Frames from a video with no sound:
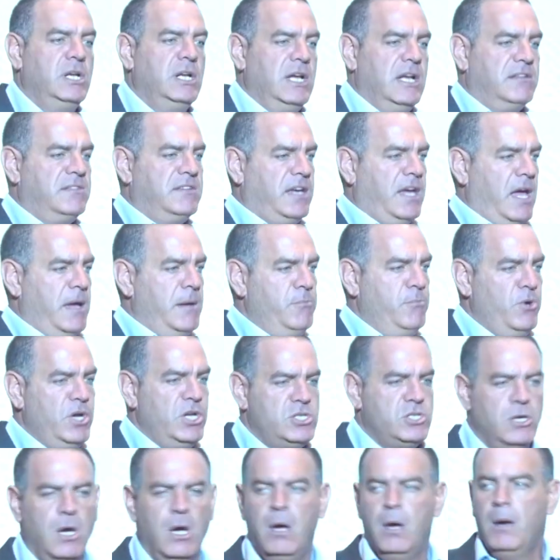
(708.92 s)
at
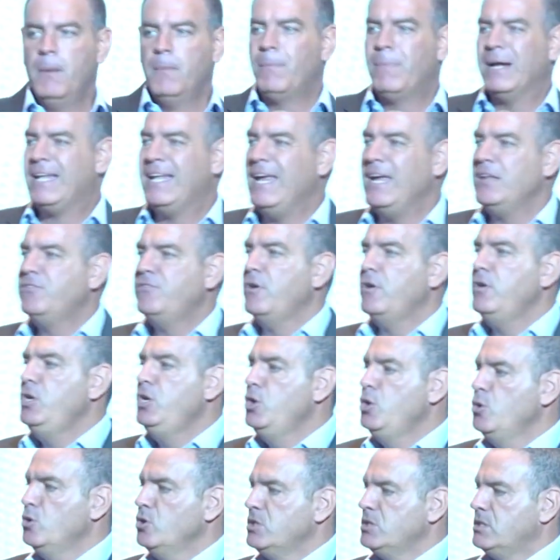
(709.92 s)
Cambridge, but later
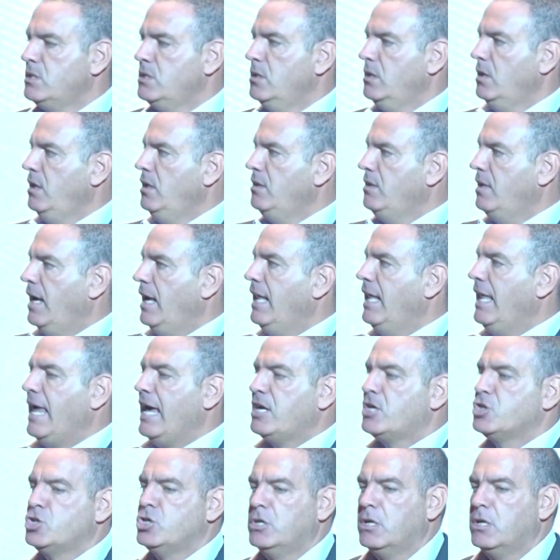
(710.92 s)
used in the election